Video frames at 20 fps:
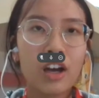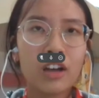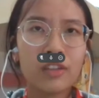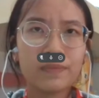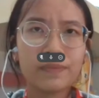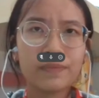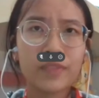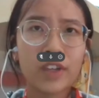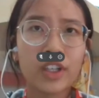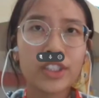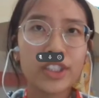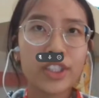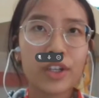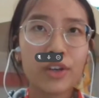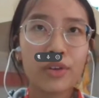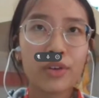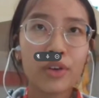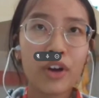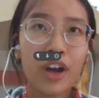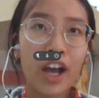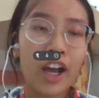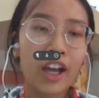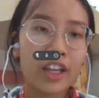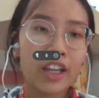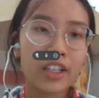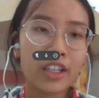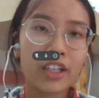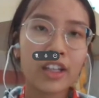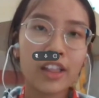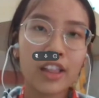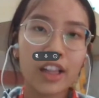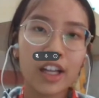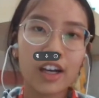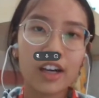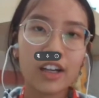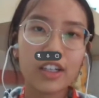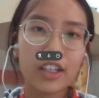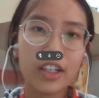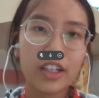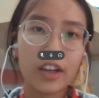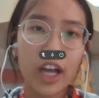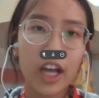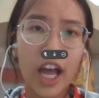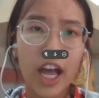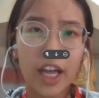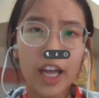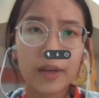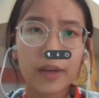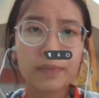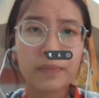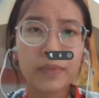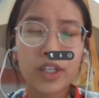Although I am